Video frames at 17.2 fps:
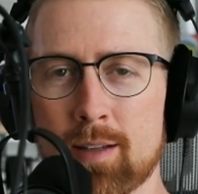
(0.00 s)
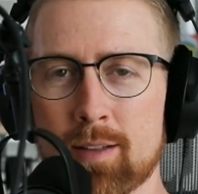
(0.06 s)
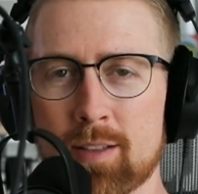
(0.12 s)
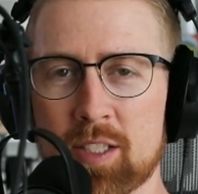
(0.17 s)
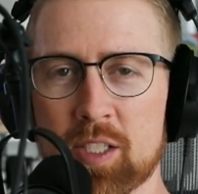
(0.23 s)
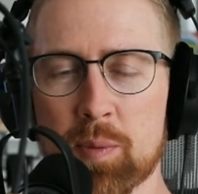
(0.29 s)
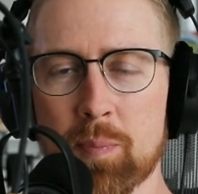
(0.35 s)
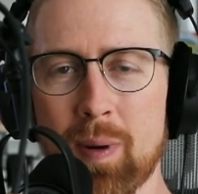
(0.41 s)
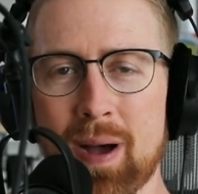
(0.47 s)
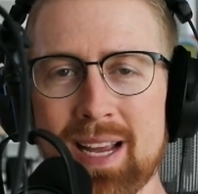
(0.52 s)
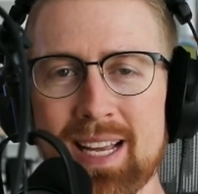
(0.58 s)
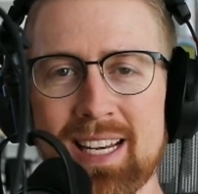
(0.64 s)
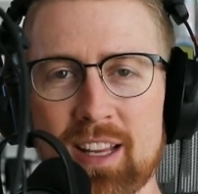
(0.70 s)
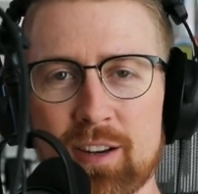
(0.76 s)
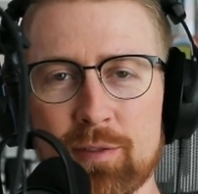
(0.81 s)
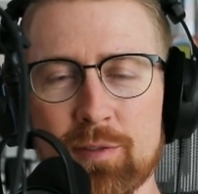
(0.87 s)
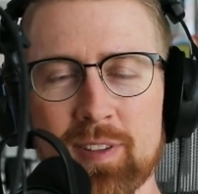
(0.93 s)

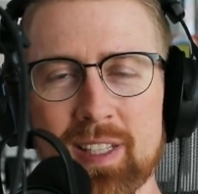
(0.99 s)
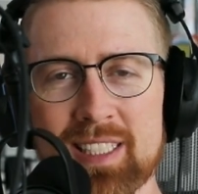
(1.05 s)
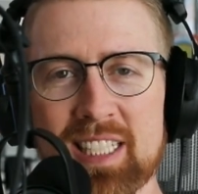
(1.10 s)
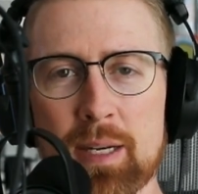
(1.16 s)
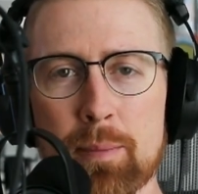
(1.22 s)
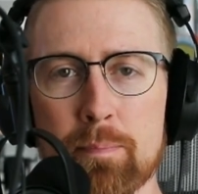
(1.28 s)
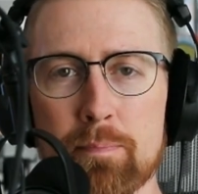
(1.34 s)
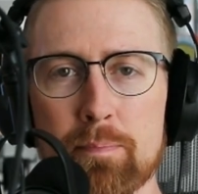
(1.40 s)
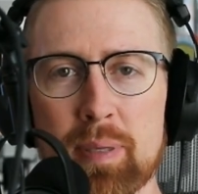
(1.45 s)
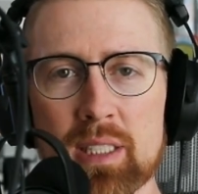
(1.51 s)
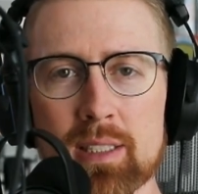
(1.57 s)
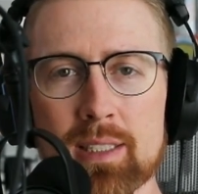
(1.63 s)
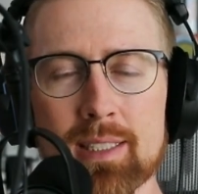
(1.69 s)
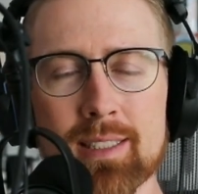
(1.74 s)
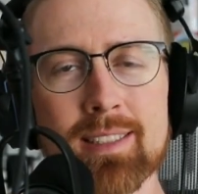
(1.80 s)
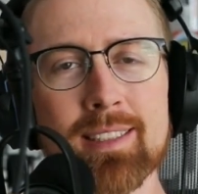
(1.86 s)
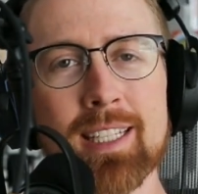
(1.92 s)
Despite inflicting
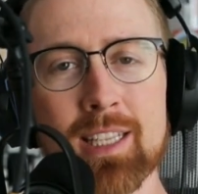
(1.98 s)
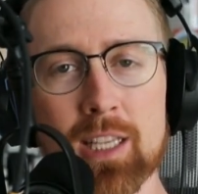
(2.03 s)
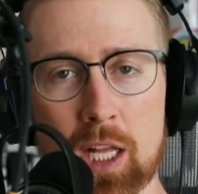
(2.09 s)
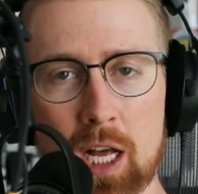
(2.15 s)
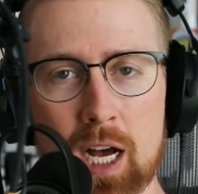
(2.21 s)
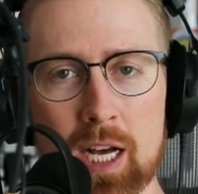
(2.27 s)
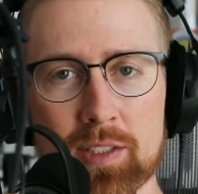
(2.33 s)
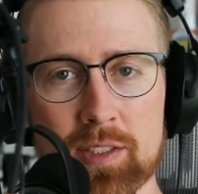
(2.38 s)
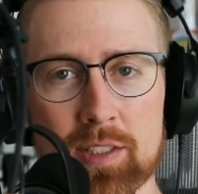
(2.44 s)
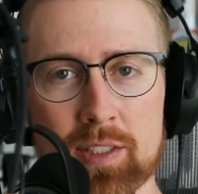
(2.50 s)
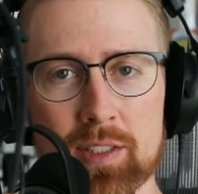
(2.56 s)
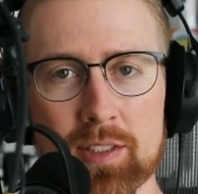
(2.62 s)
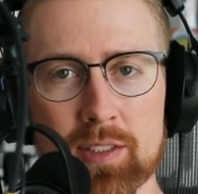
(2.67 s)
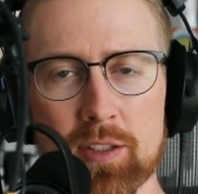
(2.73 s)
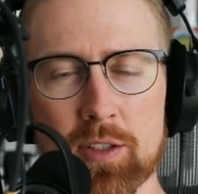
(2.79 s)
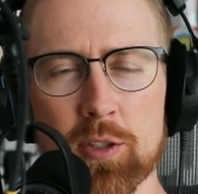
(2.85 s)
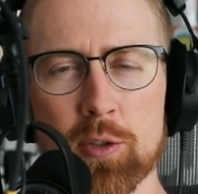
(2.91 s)
billions in
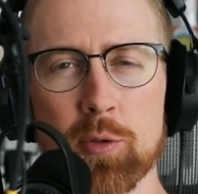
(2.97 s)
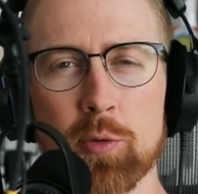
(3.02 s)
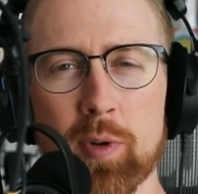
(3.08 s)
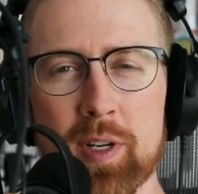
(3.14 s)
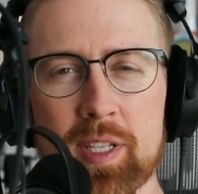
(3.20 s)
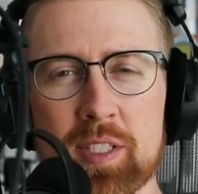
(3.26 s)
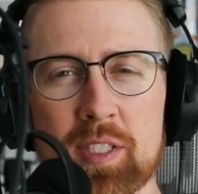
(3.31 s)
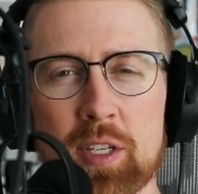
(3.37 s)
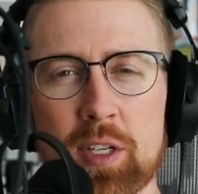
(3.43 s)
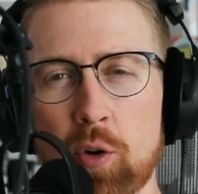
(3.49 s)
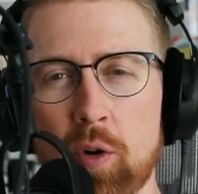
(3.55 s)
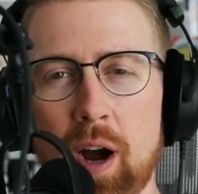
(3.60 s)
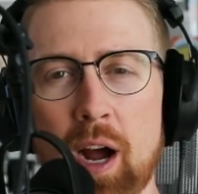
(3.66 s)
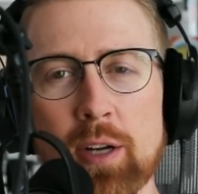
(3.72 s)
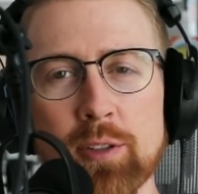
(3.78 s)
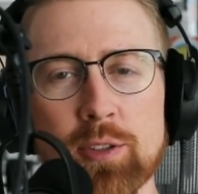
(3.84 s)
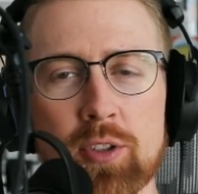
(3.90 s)
losses, the recent
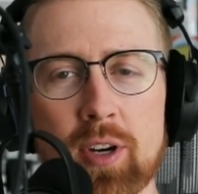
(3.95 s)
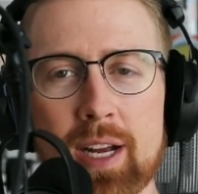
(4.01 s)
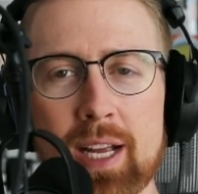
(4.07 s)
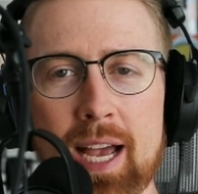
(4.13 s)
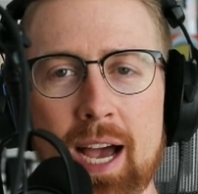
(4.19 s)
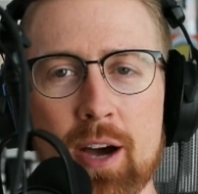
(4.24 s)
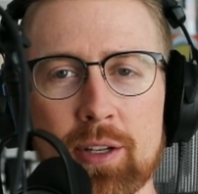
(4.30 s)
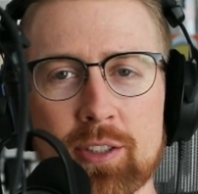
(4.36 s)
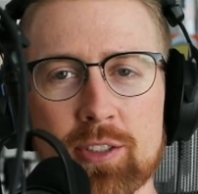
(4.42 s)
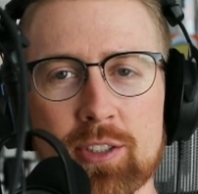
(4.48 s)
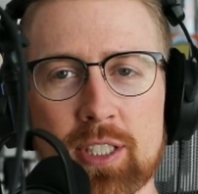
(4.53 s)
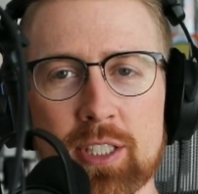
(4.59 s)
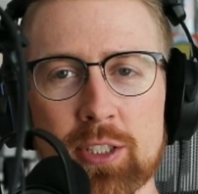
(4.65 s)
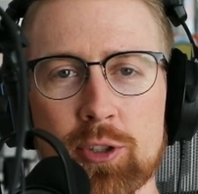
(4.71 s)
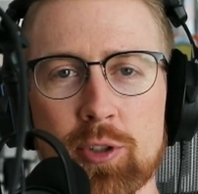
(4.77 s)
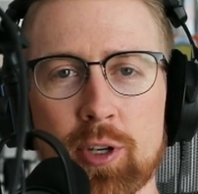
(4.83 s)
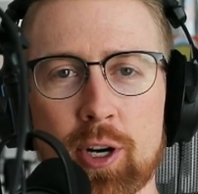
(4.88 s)
CrowdStrike outage
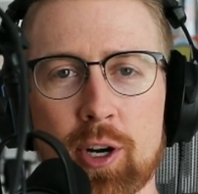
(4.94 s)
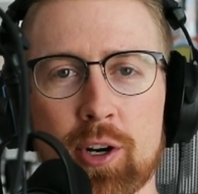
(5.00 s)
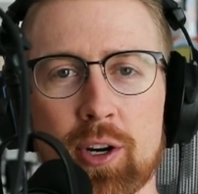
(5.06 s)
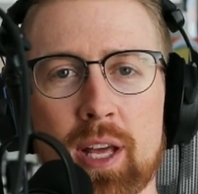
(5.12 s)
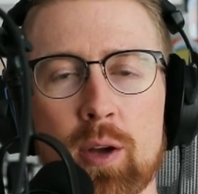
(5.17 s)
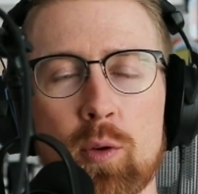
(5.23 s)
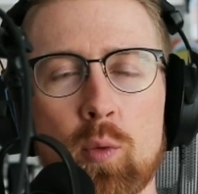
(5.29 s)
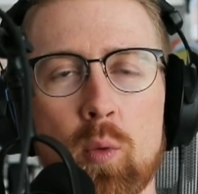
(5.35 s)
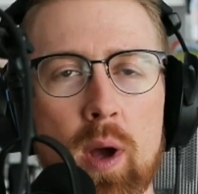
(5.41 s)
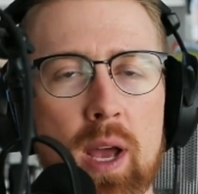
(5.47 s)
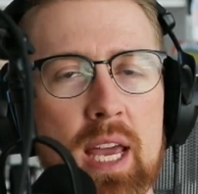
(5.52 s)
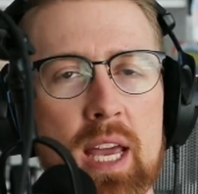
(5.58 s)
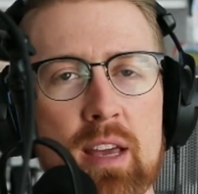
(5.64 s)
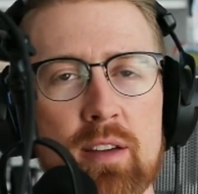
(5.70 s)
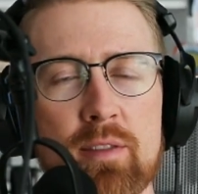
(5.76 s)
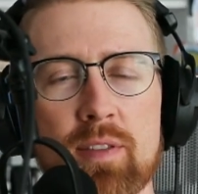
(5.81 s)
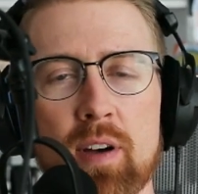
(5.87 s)
has triggered a
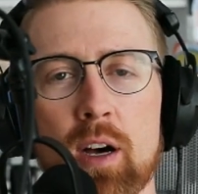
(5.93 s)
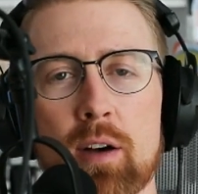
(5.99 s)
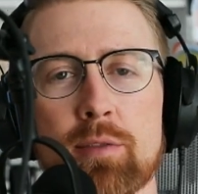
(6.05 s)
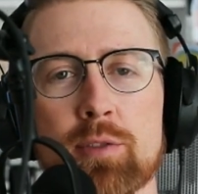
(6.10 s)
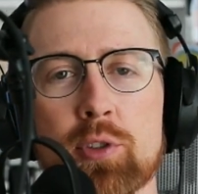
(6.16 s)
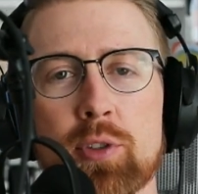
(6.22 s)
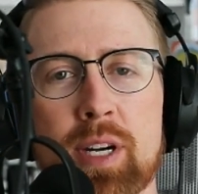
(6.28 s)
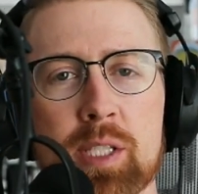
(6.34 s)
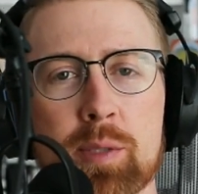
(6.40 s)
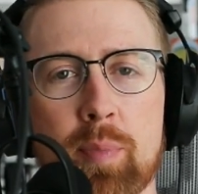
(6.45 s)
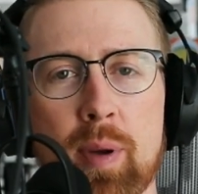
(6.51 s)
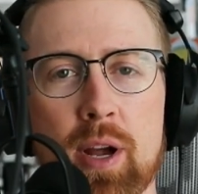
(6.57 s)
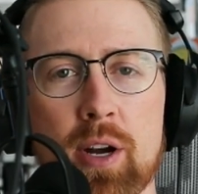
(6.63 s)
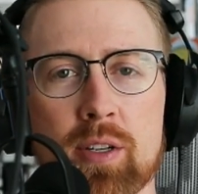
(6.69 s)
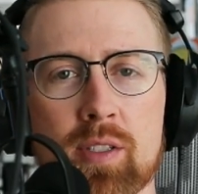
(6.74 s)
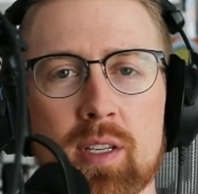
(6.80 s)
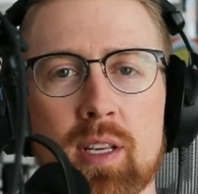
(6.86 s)
wave of
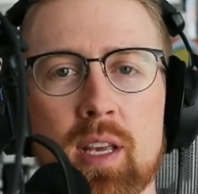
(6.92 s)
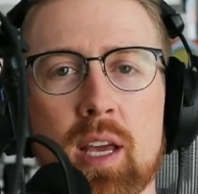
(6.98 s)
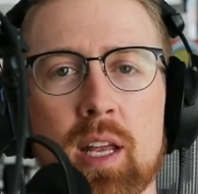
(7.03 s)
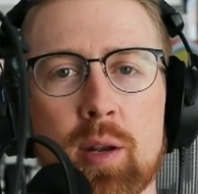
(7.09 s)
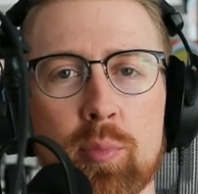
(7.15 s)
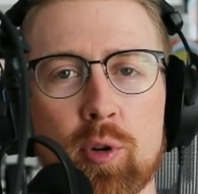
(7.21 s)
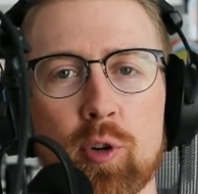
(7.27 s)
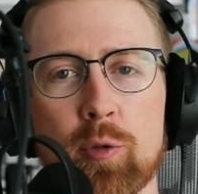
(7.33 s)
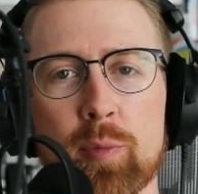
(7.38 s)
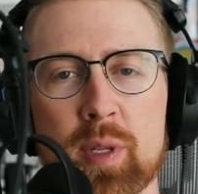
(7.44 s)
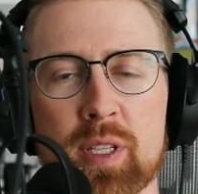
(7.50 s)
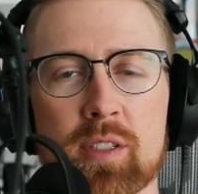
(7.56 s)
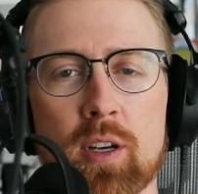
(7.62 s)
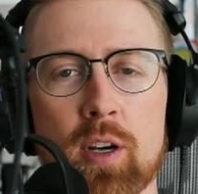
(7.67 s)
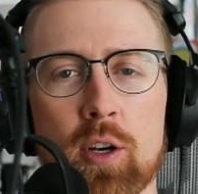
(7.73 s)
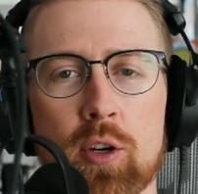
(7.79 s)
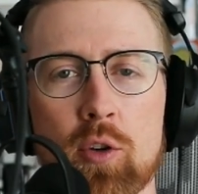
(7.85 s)
transparency and
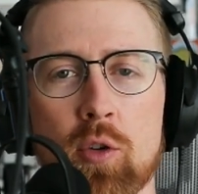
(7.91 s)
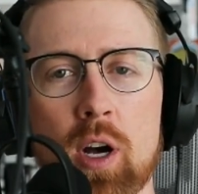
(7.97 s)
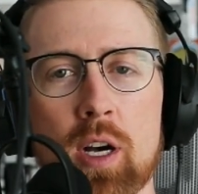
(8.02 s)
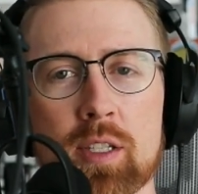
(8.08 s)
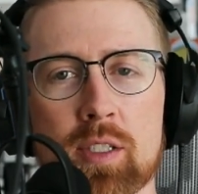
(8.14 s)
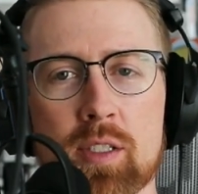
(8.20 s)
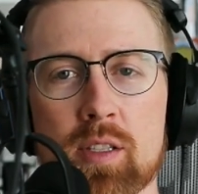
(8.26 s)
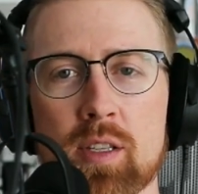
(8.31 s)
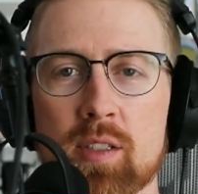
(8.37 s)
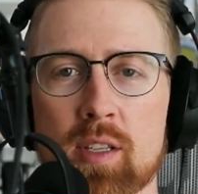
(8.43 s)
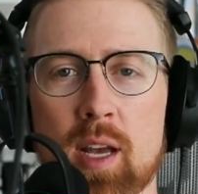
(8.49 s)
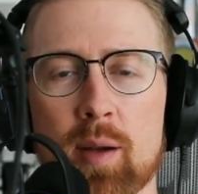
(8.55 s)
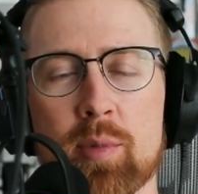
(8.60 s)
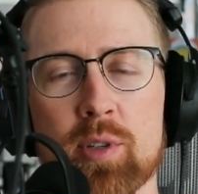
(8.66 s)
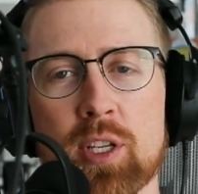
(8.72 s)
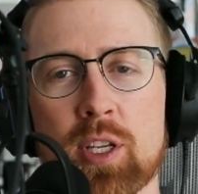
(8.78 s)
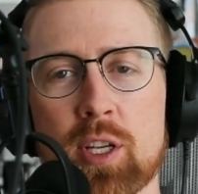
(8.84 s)
improvements across the
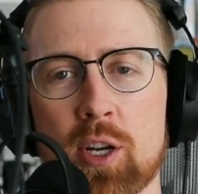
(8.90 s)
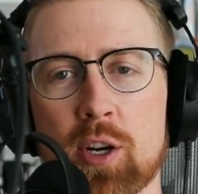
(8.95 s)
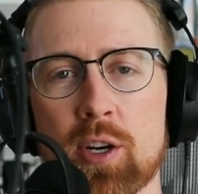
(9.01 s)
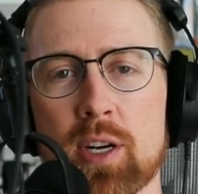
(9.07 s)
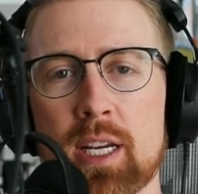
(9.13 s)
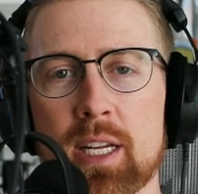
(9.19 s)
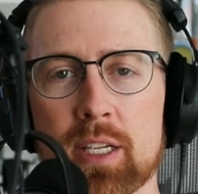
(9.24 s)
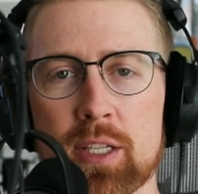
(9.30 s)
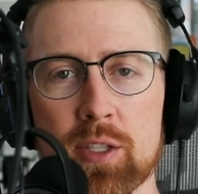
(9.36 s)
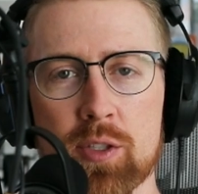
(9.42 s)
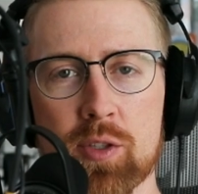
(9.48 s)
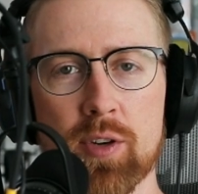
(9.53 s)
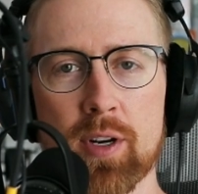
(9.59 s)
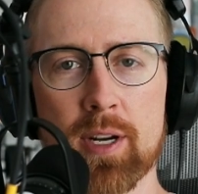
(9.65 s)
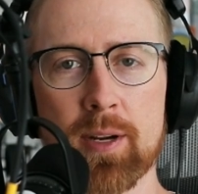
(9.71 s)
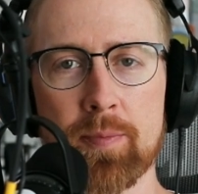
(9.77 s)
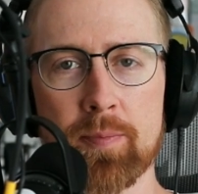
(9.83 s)
cybersecurity
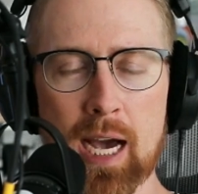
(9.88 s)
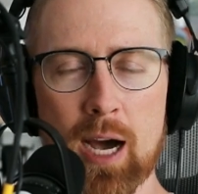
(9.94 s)
industry.